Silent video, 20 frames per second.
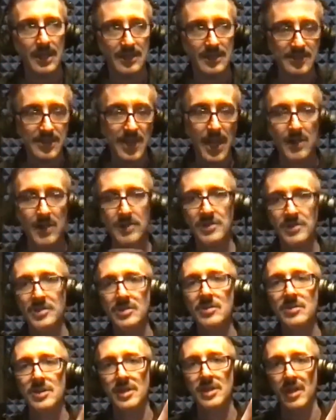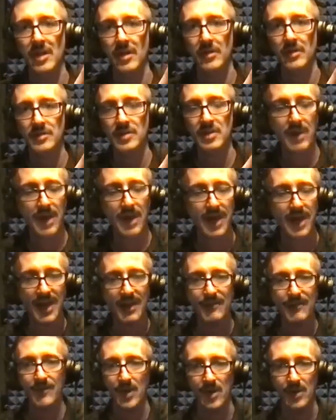entire studio to
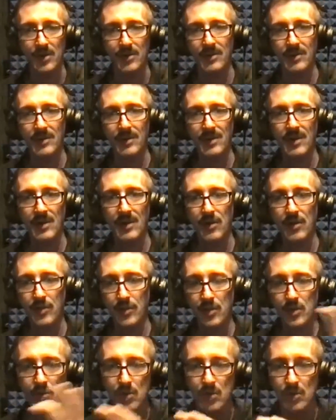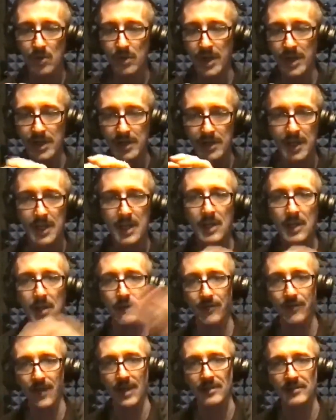my iPhone through an
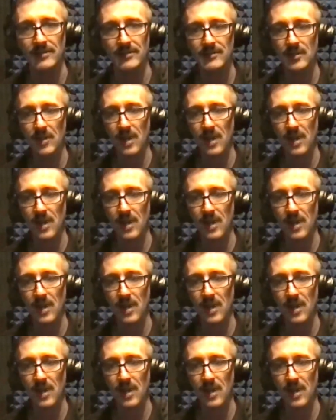interface.